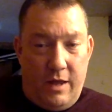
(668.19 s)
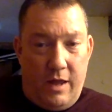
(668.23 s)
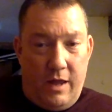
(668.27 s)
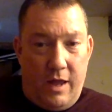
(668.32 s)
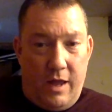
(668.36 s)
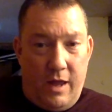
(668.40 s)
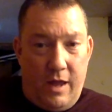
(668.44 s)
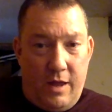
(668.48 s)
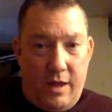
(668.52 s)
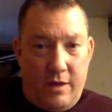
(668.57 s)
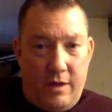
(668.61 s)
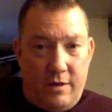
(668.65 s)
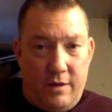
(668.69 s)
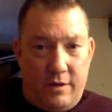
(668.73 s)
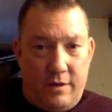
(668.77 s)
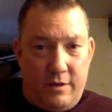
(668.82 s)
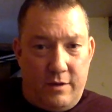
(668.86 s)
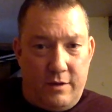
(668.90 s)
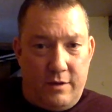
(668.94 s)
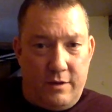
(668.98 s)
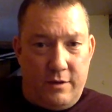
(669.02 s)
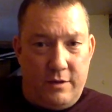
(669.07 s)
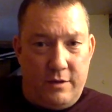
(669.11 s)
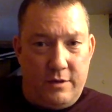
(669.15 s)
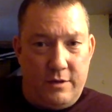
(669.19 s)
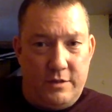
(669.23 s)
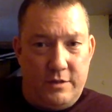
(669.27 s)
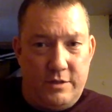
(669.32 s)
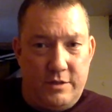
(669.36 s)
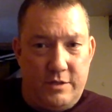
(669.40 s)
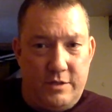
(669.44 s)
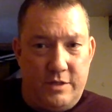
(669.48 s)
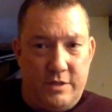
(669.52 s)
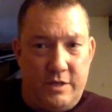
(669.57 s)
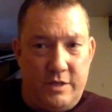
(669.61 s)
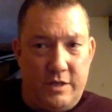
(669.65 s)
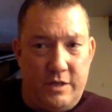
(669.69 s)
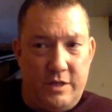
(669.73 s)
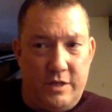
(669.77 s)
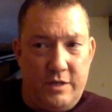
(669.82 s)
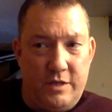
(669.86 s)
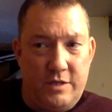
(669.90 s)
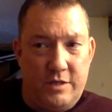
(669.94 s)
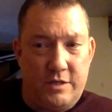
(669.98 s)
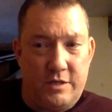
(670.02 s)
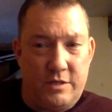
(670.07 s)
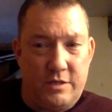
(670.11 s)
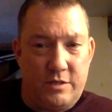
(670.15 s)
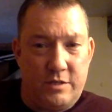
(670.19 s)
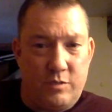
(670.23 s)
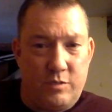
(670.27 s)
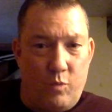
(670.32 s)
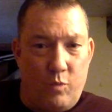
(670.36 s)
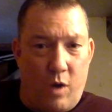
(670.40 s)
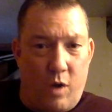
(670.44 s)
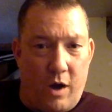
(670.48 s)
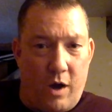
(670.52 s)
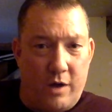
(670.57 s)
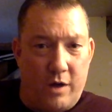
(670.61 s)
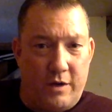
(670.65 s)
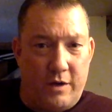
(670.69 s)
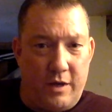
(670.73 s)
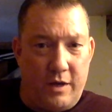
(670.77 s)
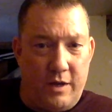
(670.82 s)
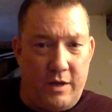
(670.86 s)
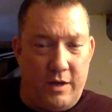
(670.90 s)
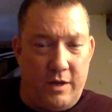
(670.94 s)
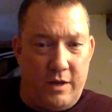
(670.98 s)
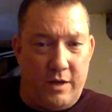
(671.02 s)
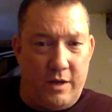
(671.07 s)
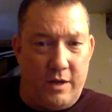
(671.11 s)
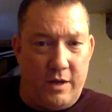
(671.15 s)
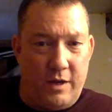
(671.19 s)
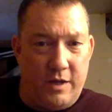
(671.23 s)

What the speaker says: And she walked in,